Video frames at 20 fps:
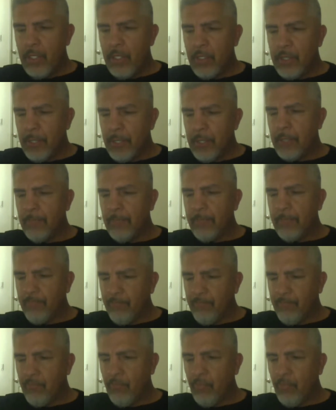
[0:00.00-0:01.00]
and
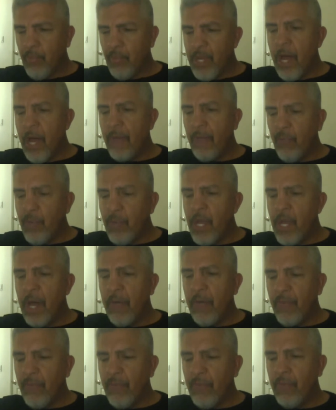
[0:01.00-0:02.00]
we have
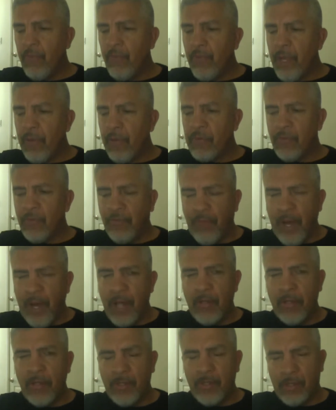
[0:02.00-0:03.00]
some
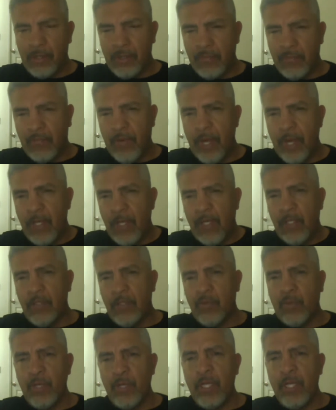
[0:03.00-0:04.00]
fighters fighting
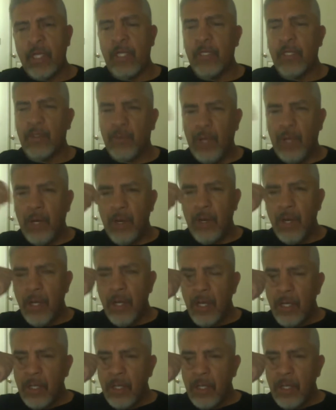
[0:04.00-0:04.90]
this weekend as well.